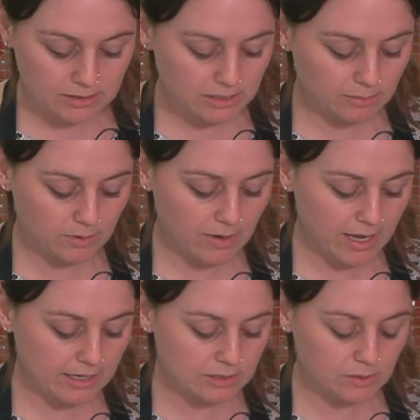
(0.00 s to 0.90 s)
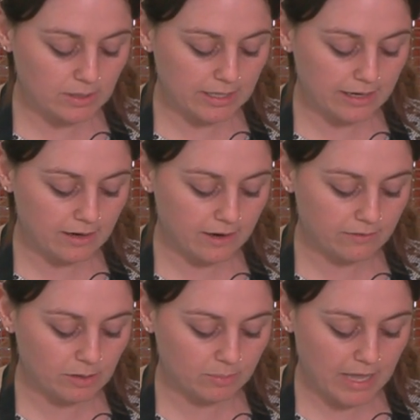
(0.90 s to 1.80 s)
just go ahead and do a layer of
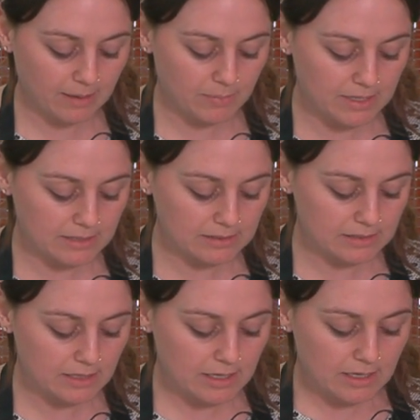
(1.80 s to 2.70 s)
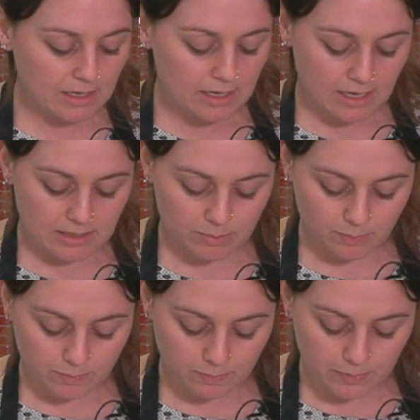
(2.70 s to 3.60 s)
your black beans. And your
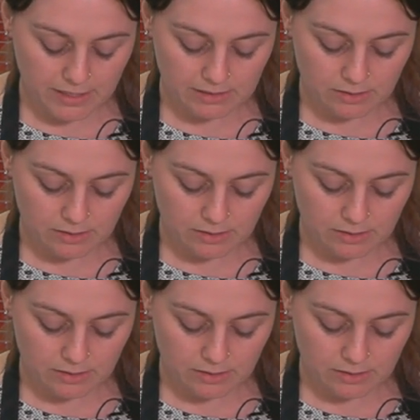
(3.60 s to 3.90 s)
beans